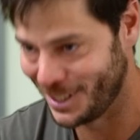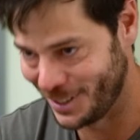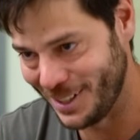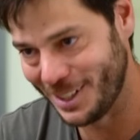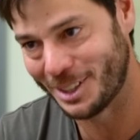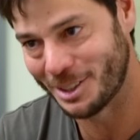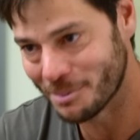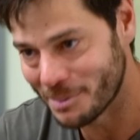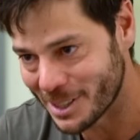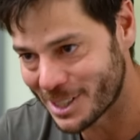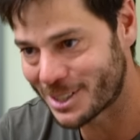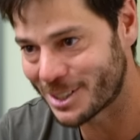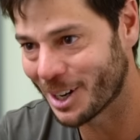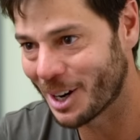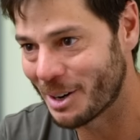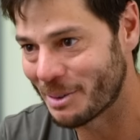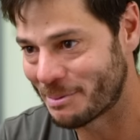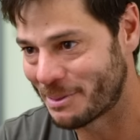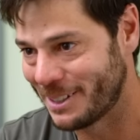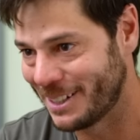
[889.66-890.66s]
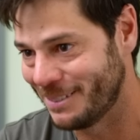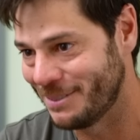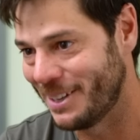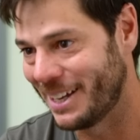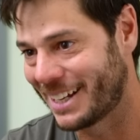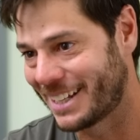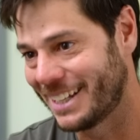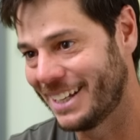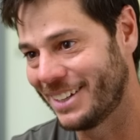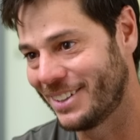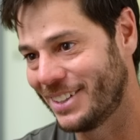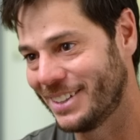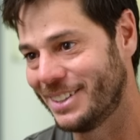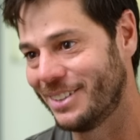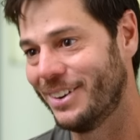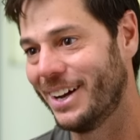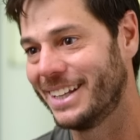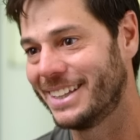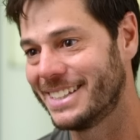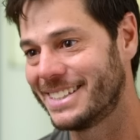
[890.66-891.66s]
you need to be sharp and make the
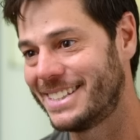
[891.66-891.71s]
right